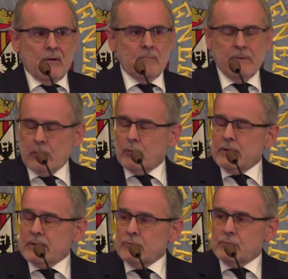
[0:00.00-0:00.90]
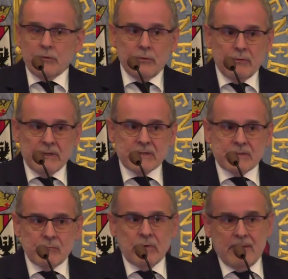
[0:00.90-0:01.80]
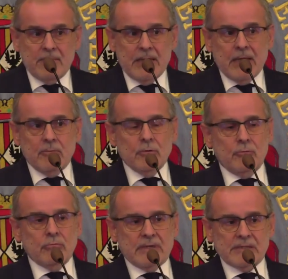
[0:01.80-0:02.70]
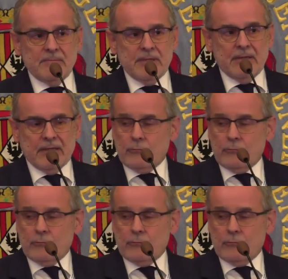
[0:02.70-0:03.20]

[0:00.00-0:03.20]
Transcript: of belonging to EUNICE. We have been able to transmit